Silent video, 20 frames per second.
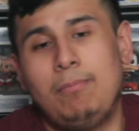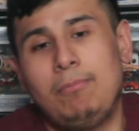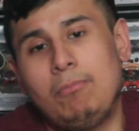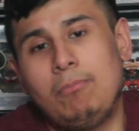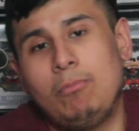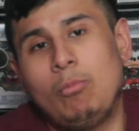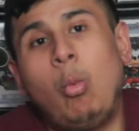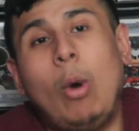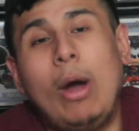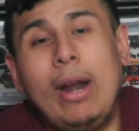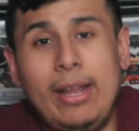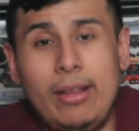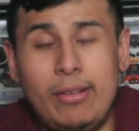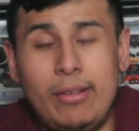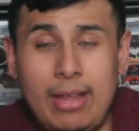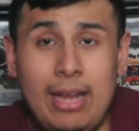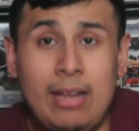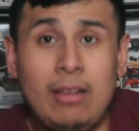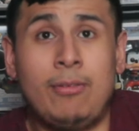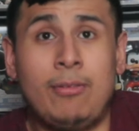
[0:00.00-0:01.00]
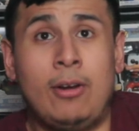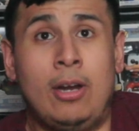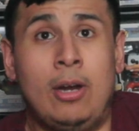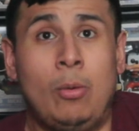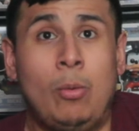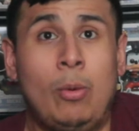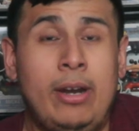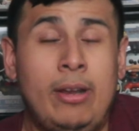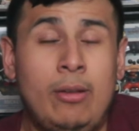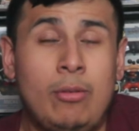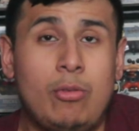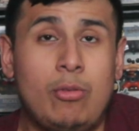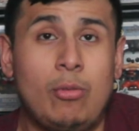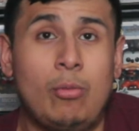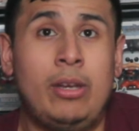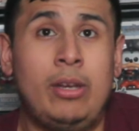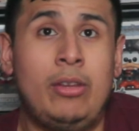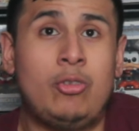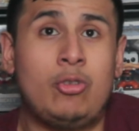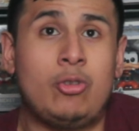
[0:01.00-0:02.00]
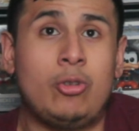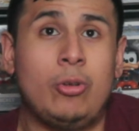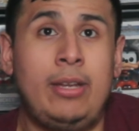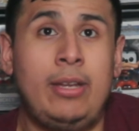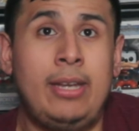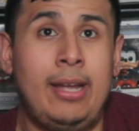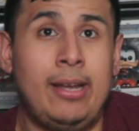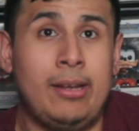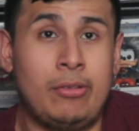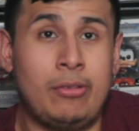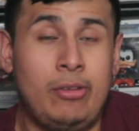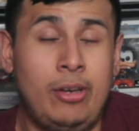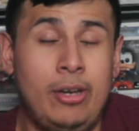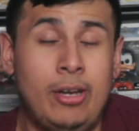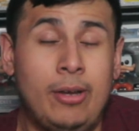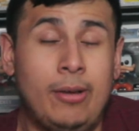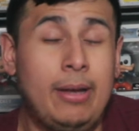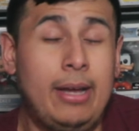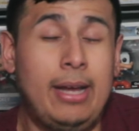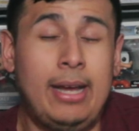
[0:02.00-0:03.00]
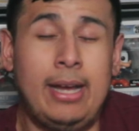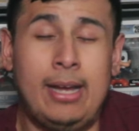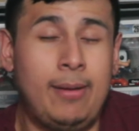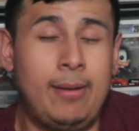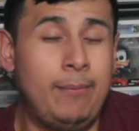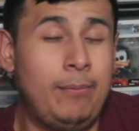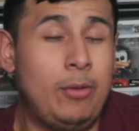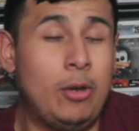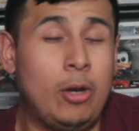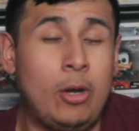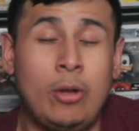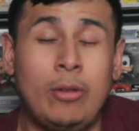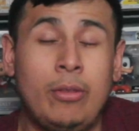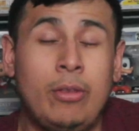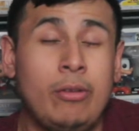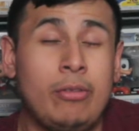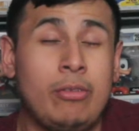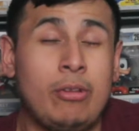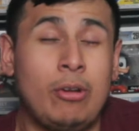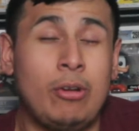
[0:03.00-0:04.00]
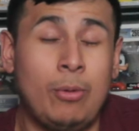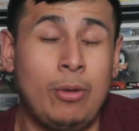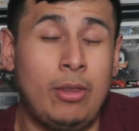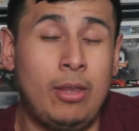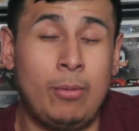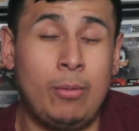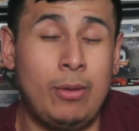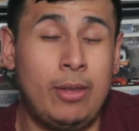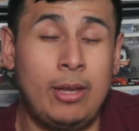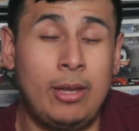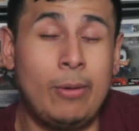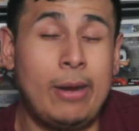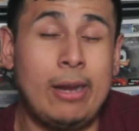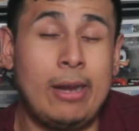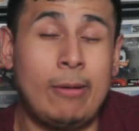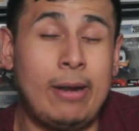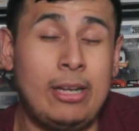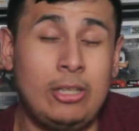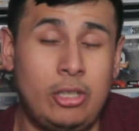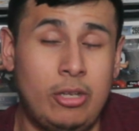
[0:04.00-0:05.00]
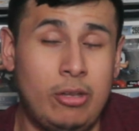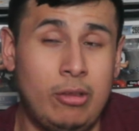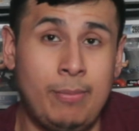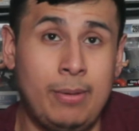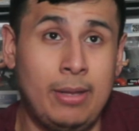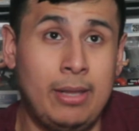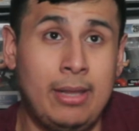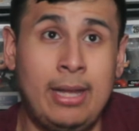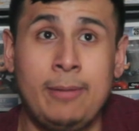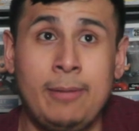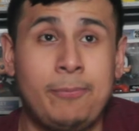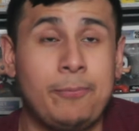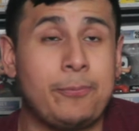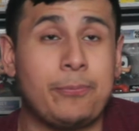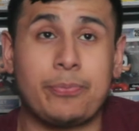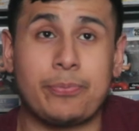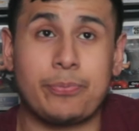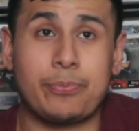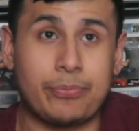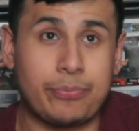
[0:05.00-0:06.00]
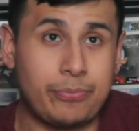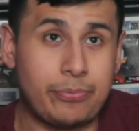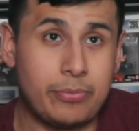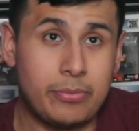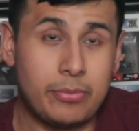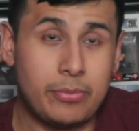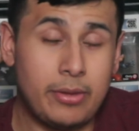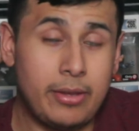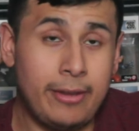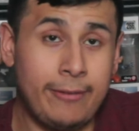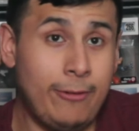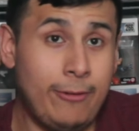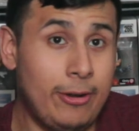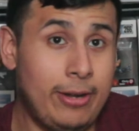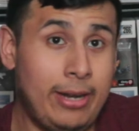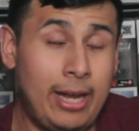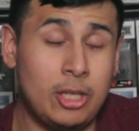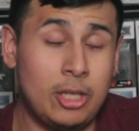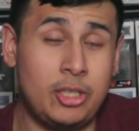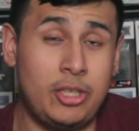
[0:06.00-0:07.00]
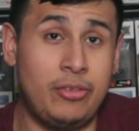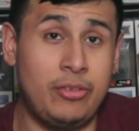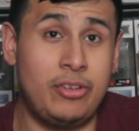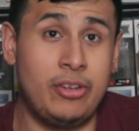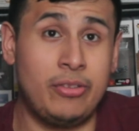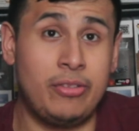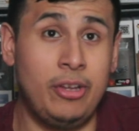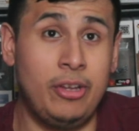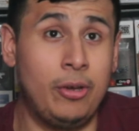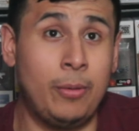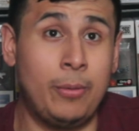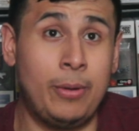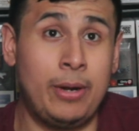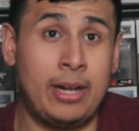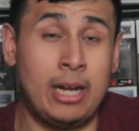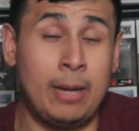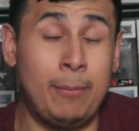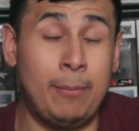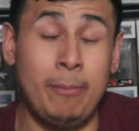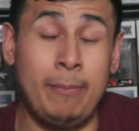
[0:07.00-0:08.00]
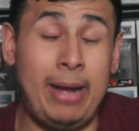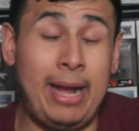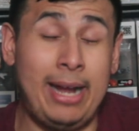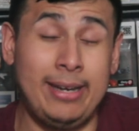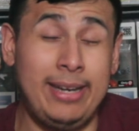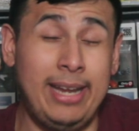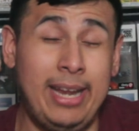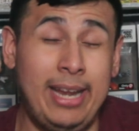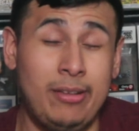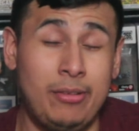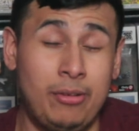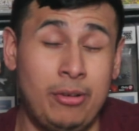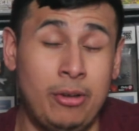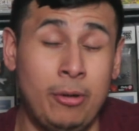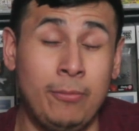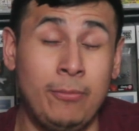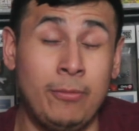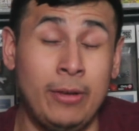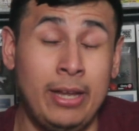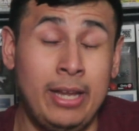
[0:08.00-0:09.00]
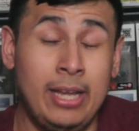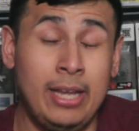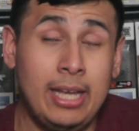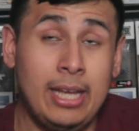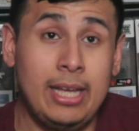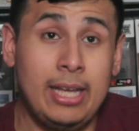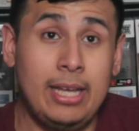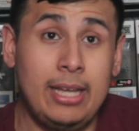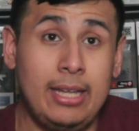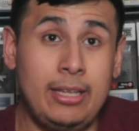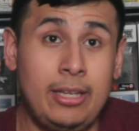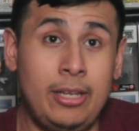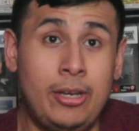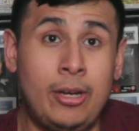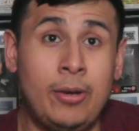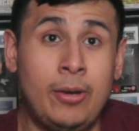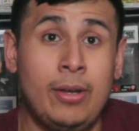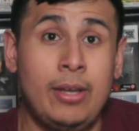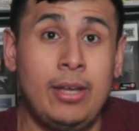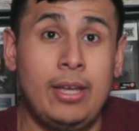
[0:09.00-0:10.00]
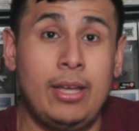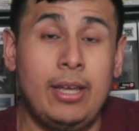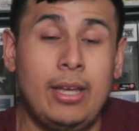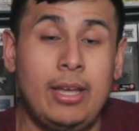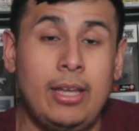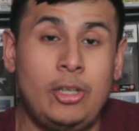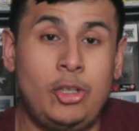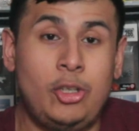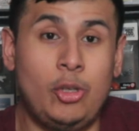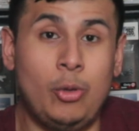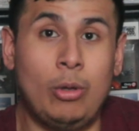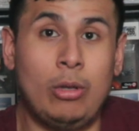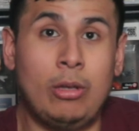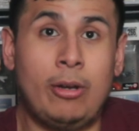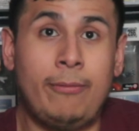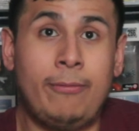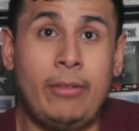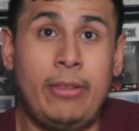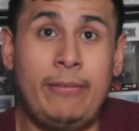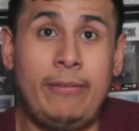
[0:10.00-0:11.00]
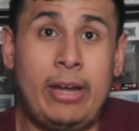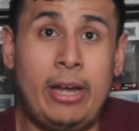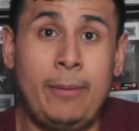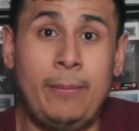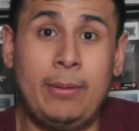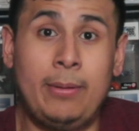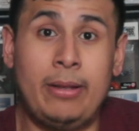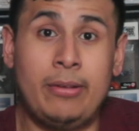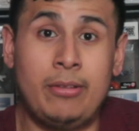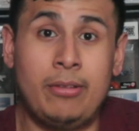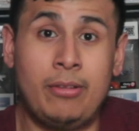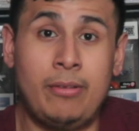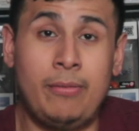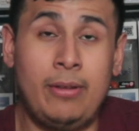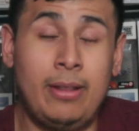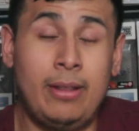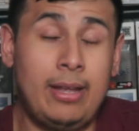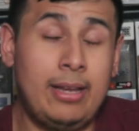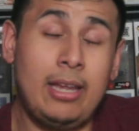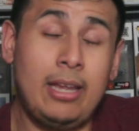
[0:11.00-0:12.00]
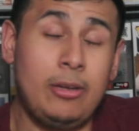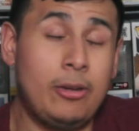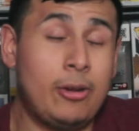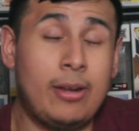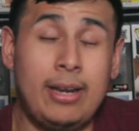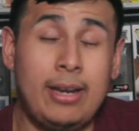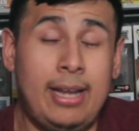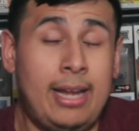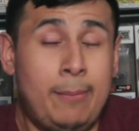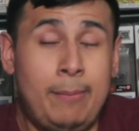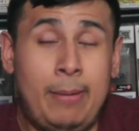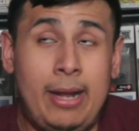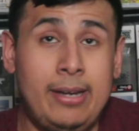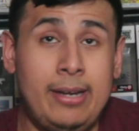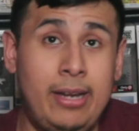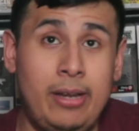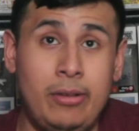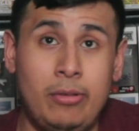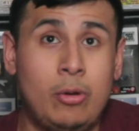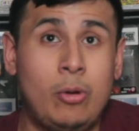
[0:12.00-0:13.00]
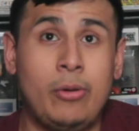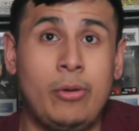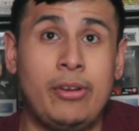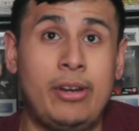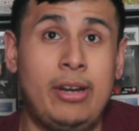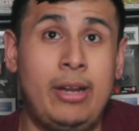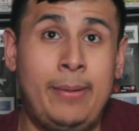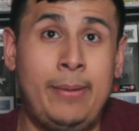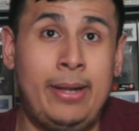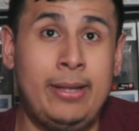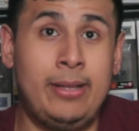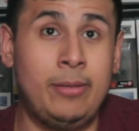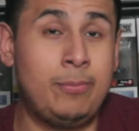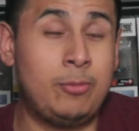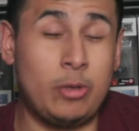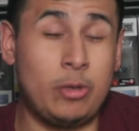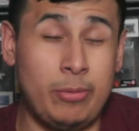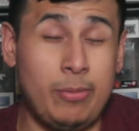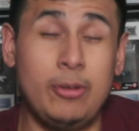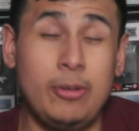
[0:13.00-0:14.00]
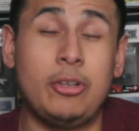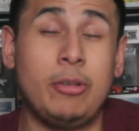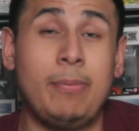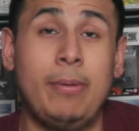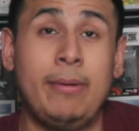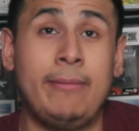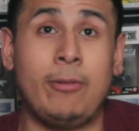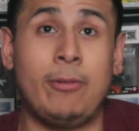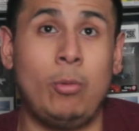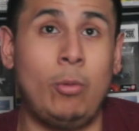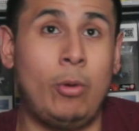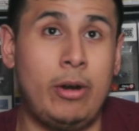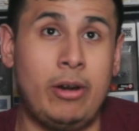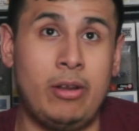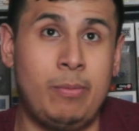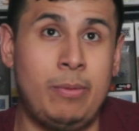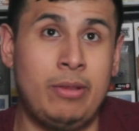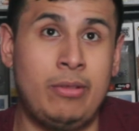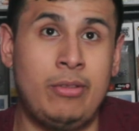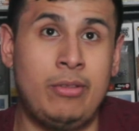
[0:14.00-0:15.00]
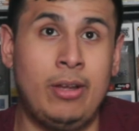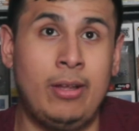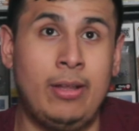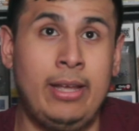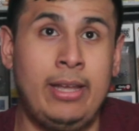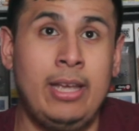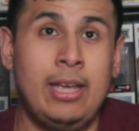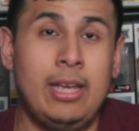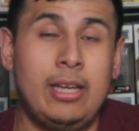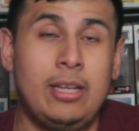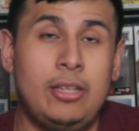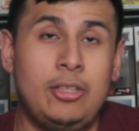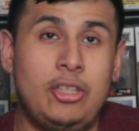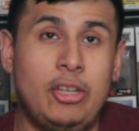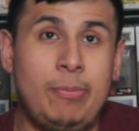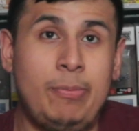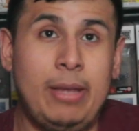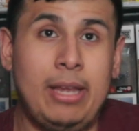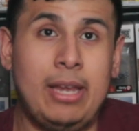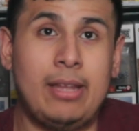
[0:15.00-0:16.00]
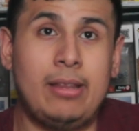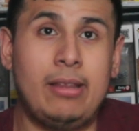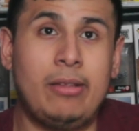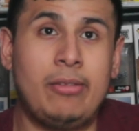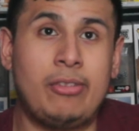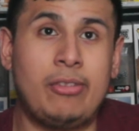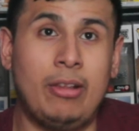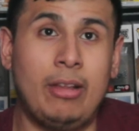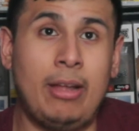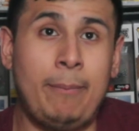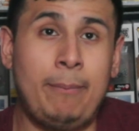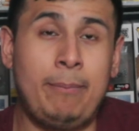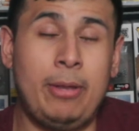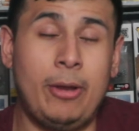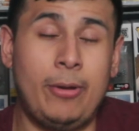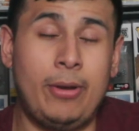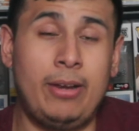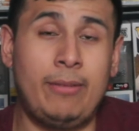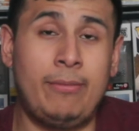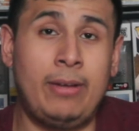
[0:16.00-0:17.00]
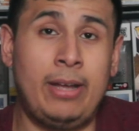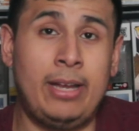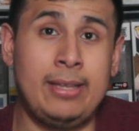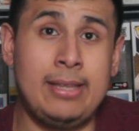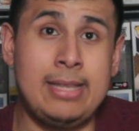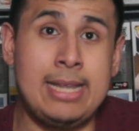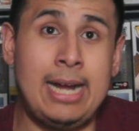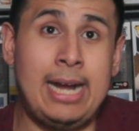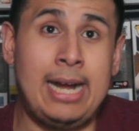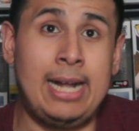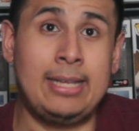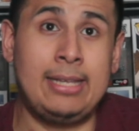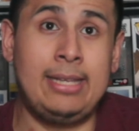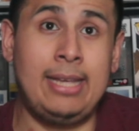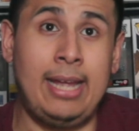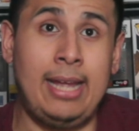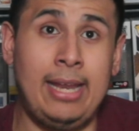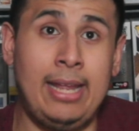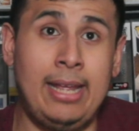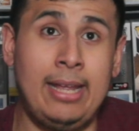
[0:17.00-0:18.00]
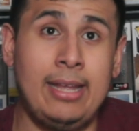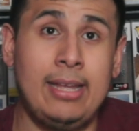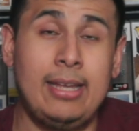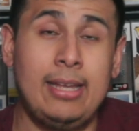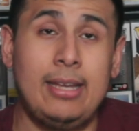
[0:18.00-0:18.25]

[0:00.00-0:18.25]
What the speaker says: What is next for her? What is truly next? You know, all those are really, really great questions, but, like, for now, she's just dealing with a couple bad days, and hopefully, you know, she will learn from the valuable lessons of it. Like, yeah, you're going to have bad days. Of course you're going to have bad days. Trust me, she's been through worse. But still, like, just being in this slump period of, like, not getting